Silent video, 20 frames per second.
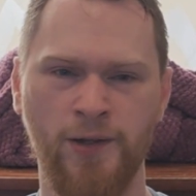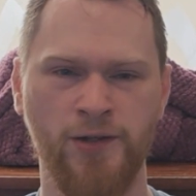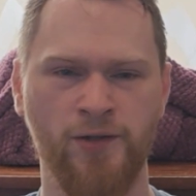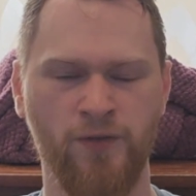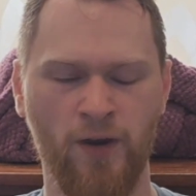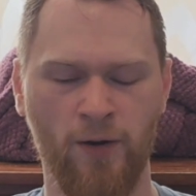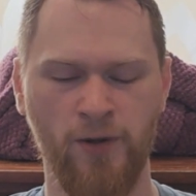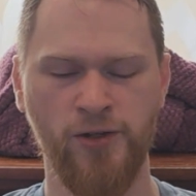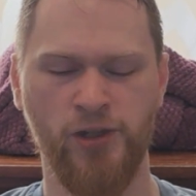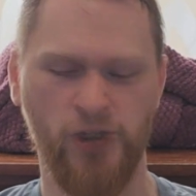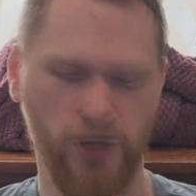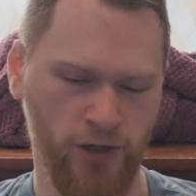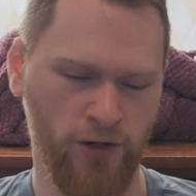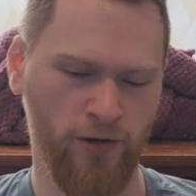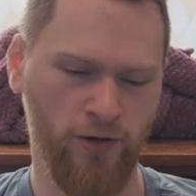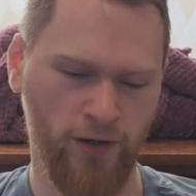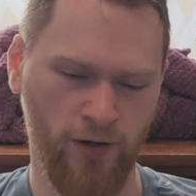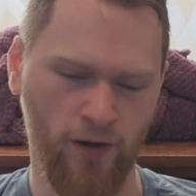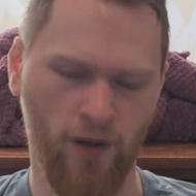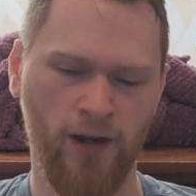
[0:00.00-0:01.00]
this very
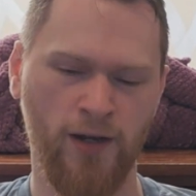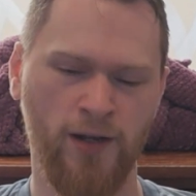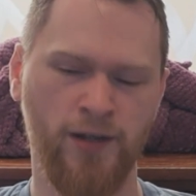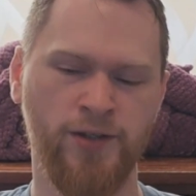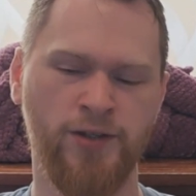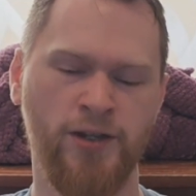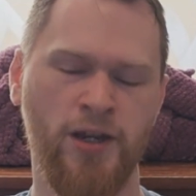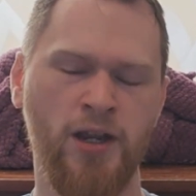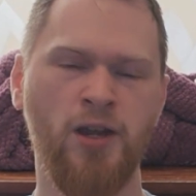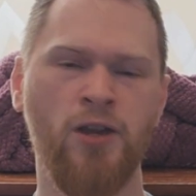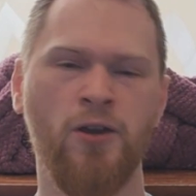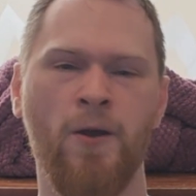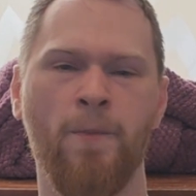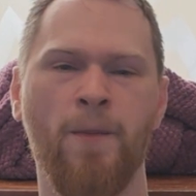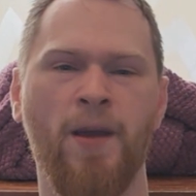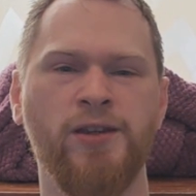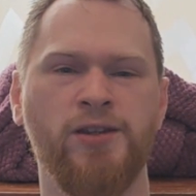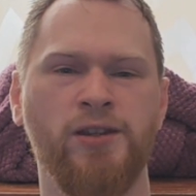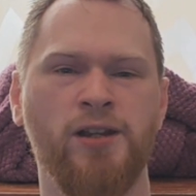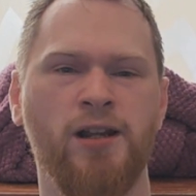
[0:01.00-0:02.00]
secured island, who
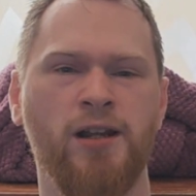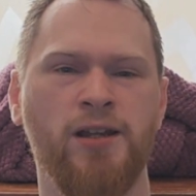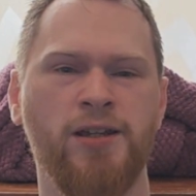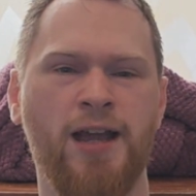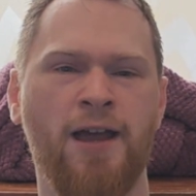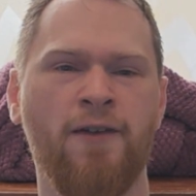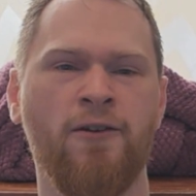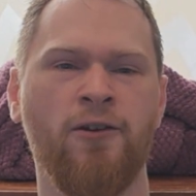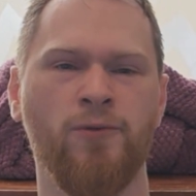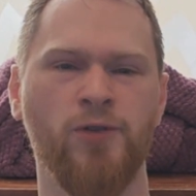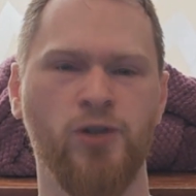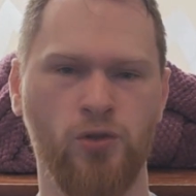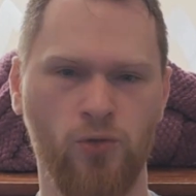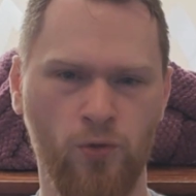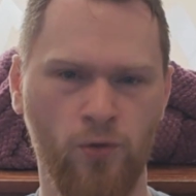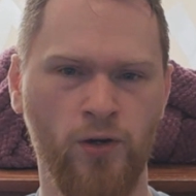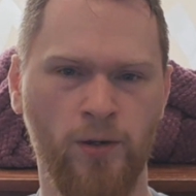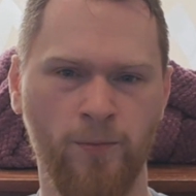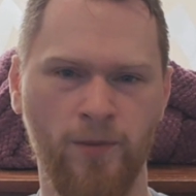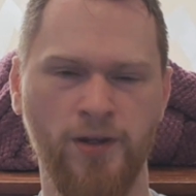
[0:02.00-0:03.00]
basically is having this
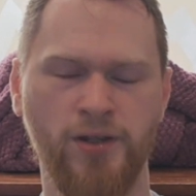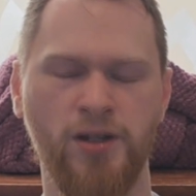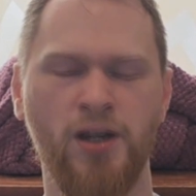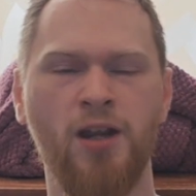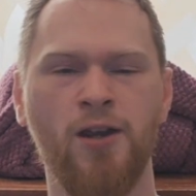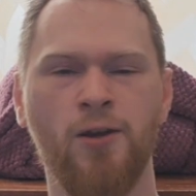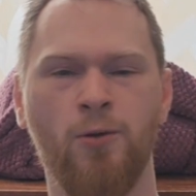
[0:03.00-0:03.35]
tournament.